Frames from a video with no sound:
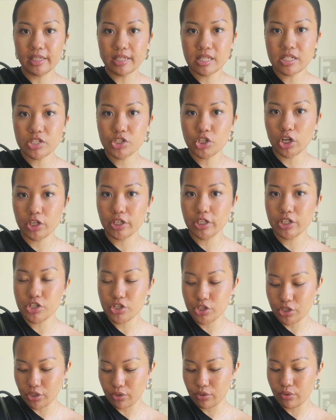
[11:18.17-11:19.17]
this has turned
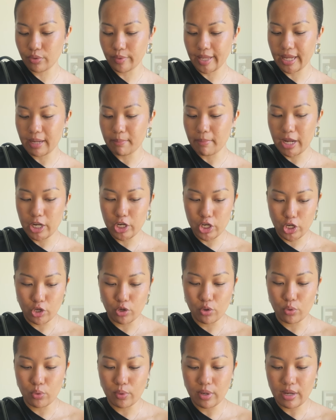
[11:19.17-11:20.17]
into like my
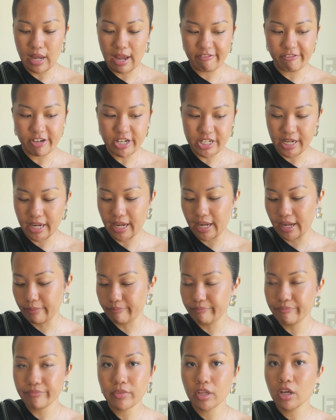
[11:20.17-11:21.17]
new everyday
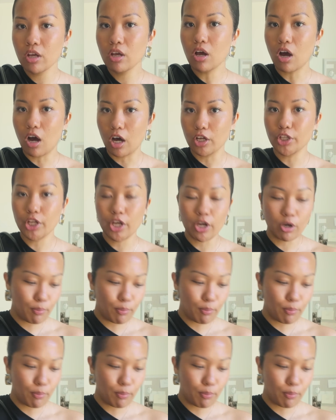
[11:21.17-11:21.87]
on the go